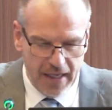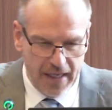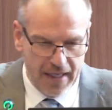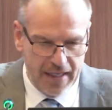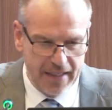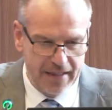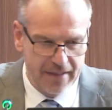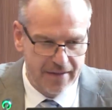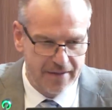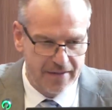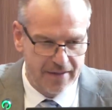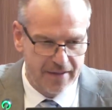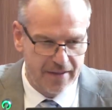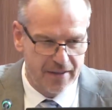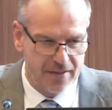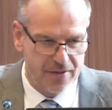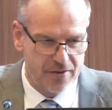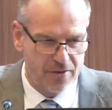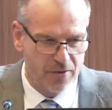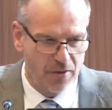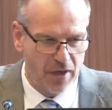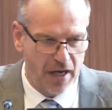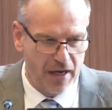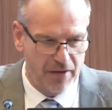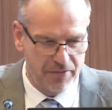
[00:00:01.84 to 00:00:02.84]
And
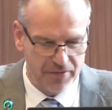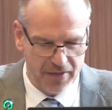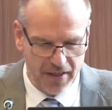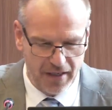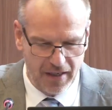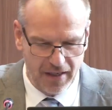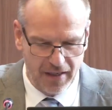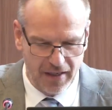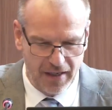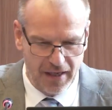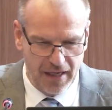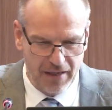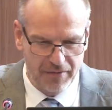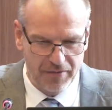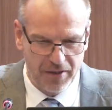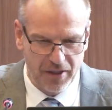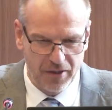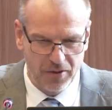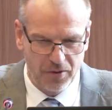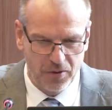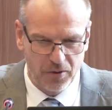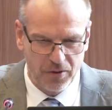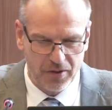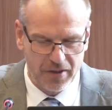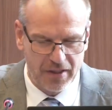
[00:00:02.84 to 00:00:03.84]
so after
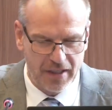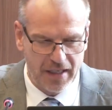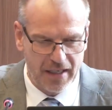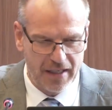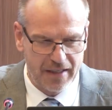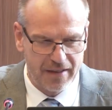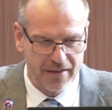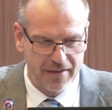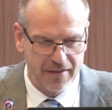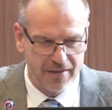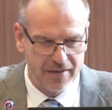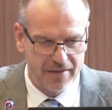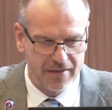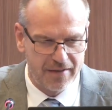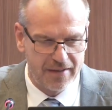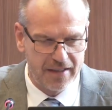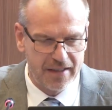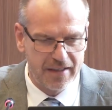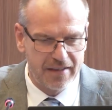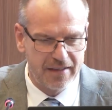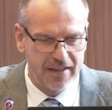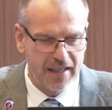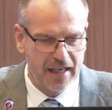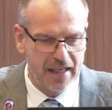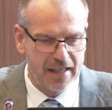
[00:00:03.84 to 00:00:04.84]
having looked in
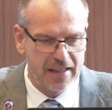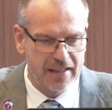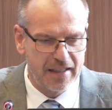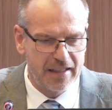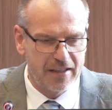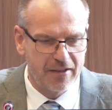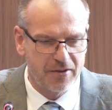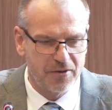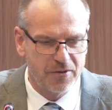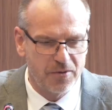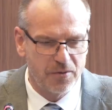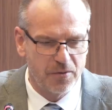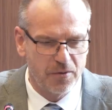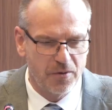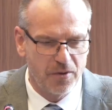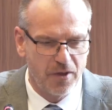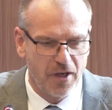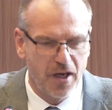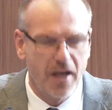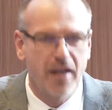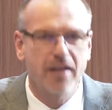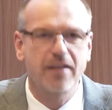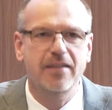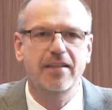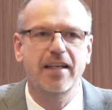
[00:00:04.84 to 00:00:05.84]
detail into
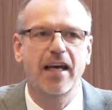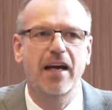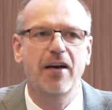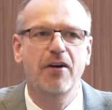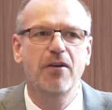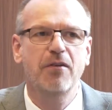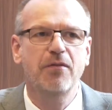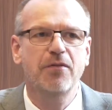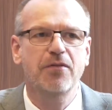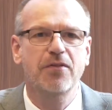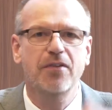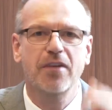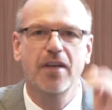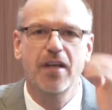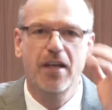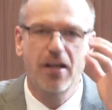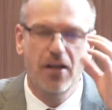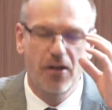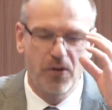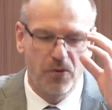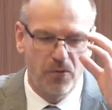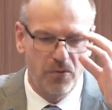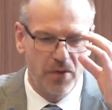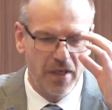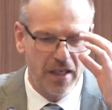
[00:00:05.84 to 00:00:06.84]
tariffs,
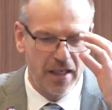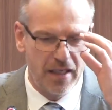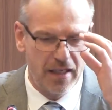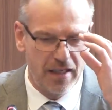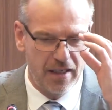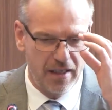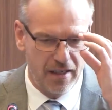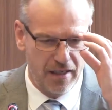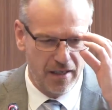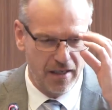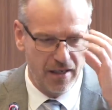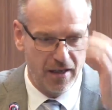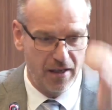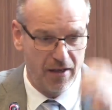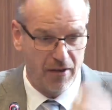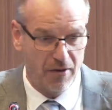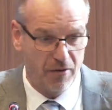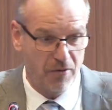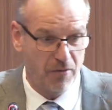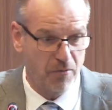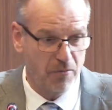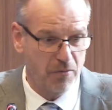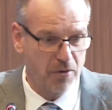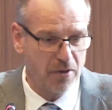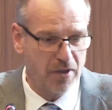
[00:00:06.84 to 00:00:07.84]
we
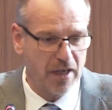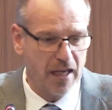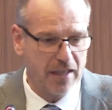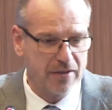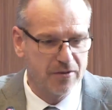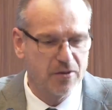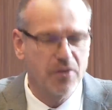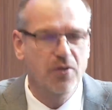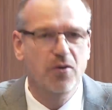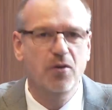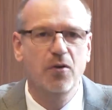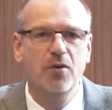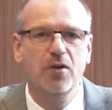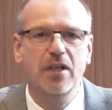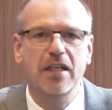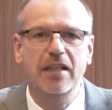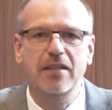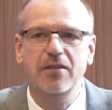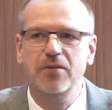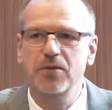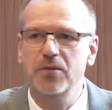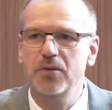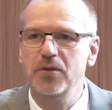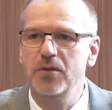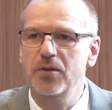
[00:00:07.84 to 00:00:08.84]
would like to look
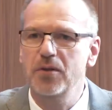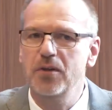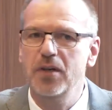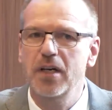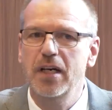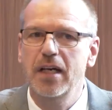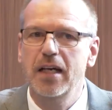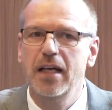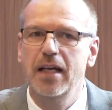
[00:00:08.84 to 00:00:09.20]
into